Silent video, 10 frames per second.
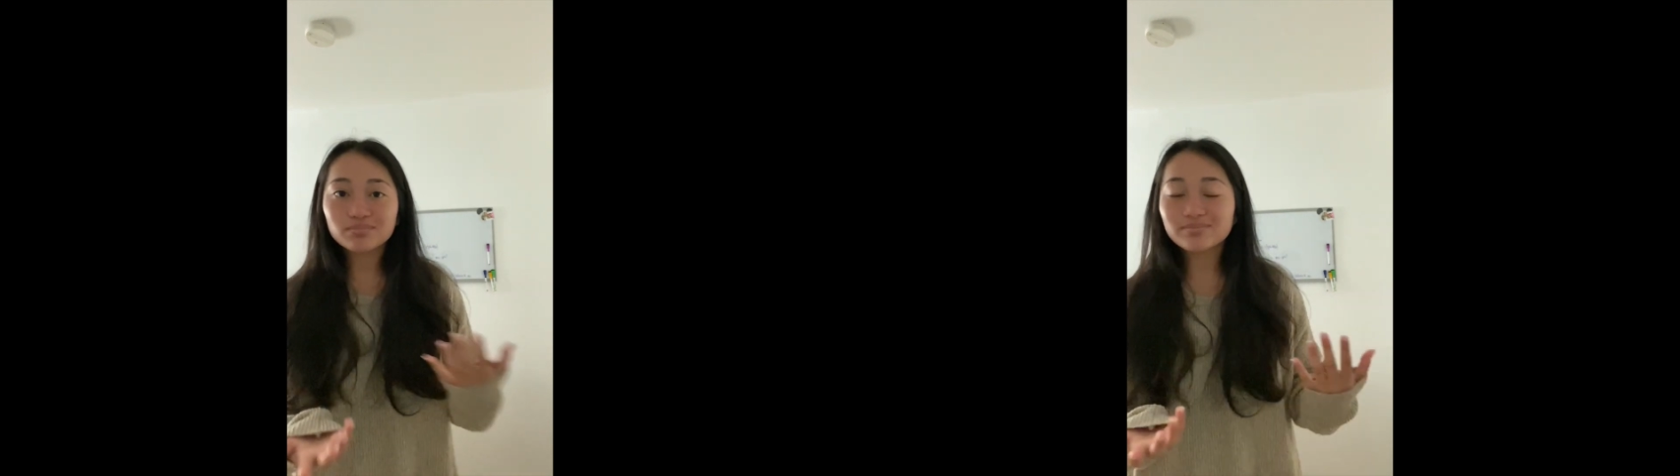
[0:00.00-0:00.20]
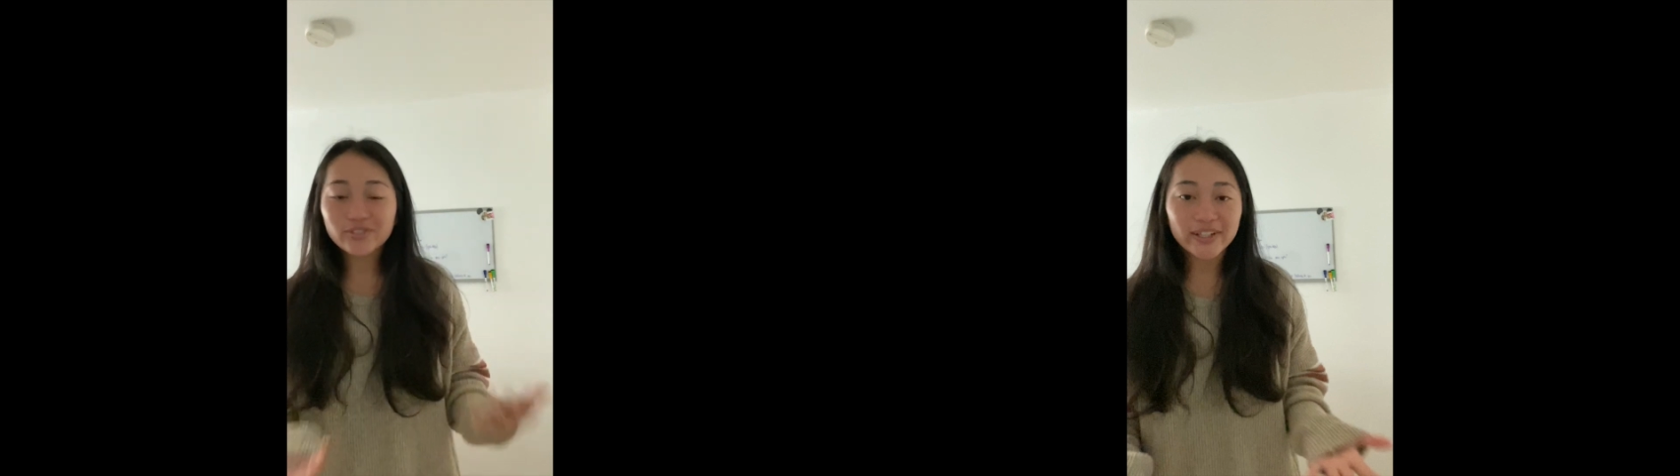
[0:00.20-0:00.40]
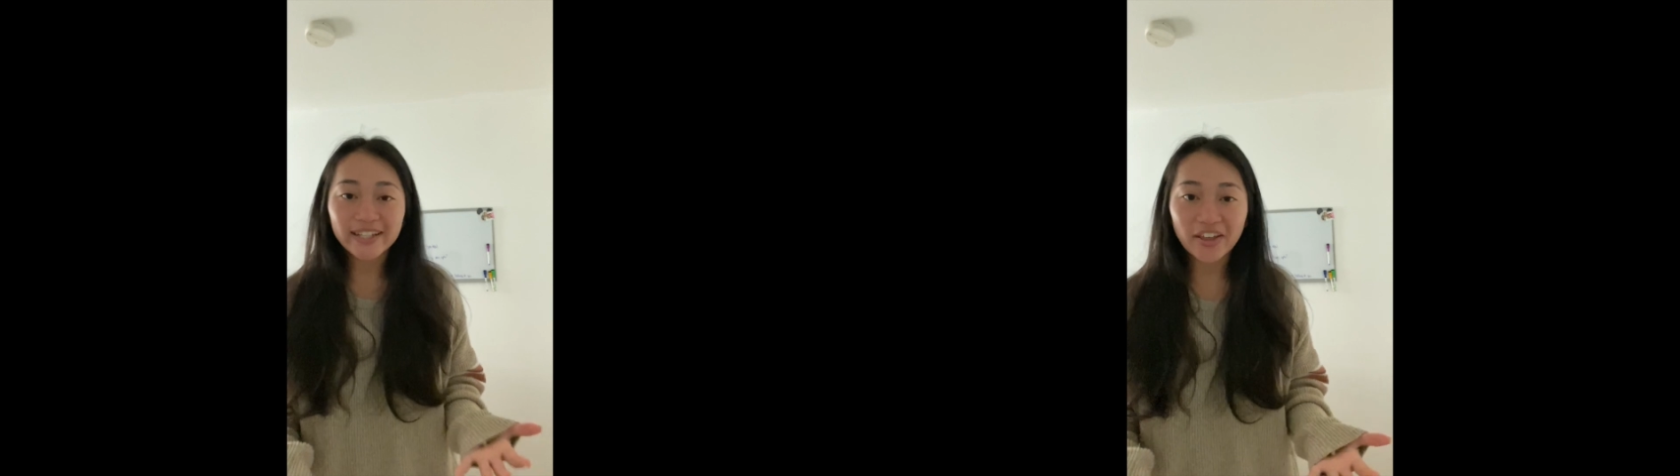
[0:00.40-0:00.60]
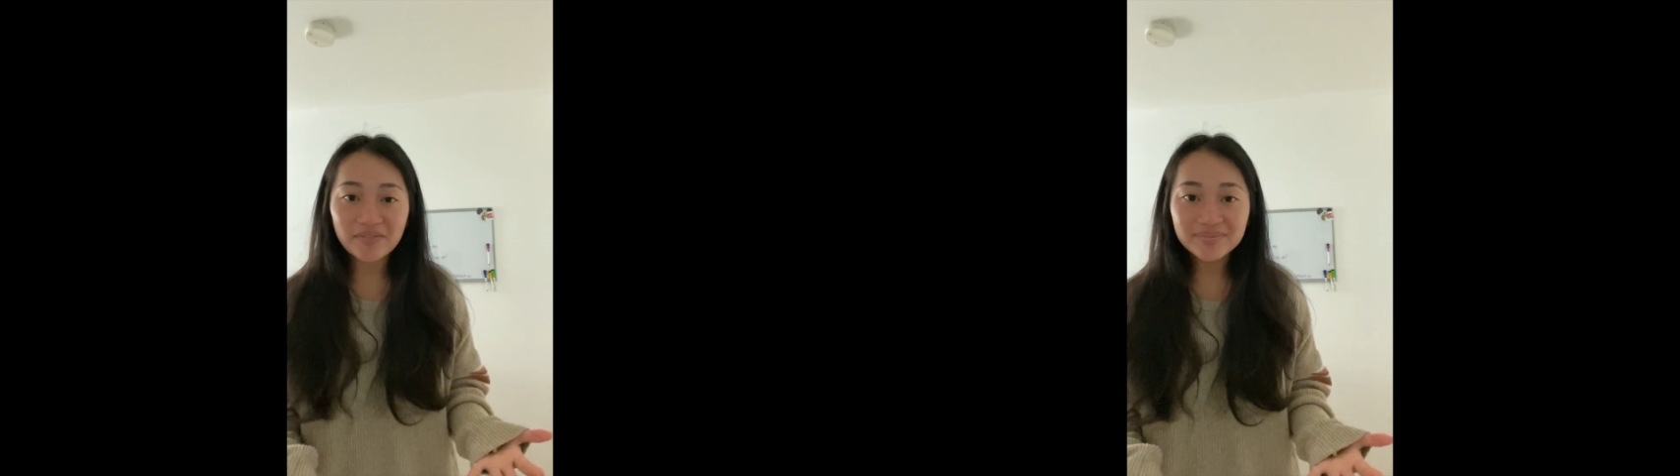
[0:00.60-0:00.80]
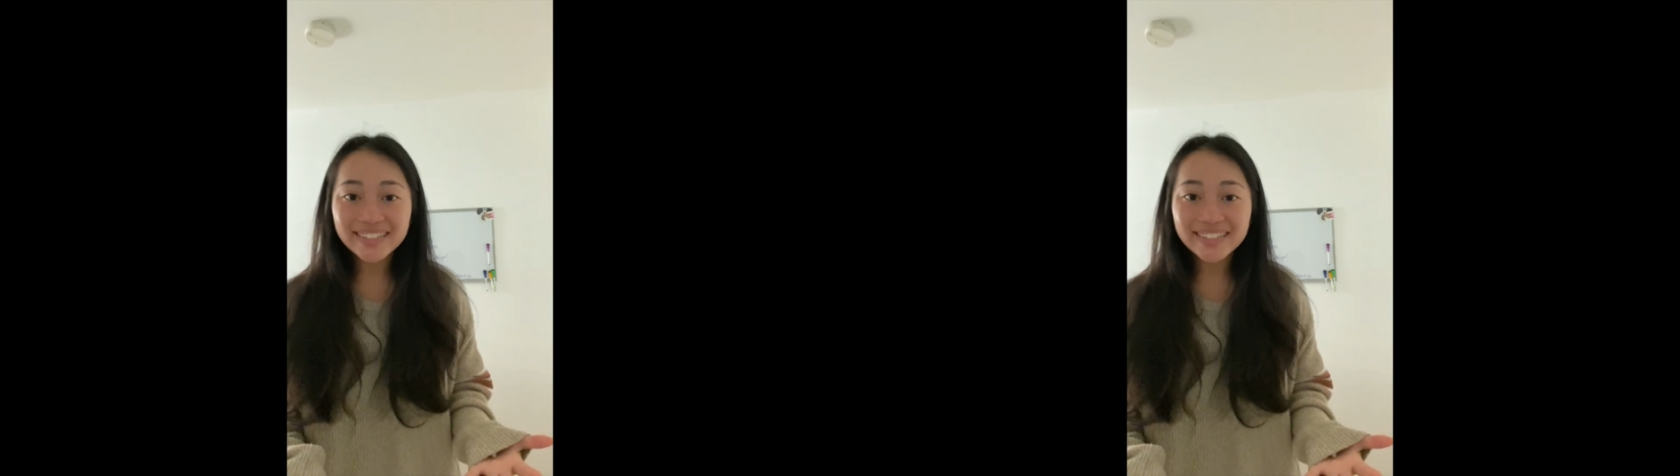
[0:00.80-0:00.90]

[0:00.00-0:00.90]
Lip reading: greeting them.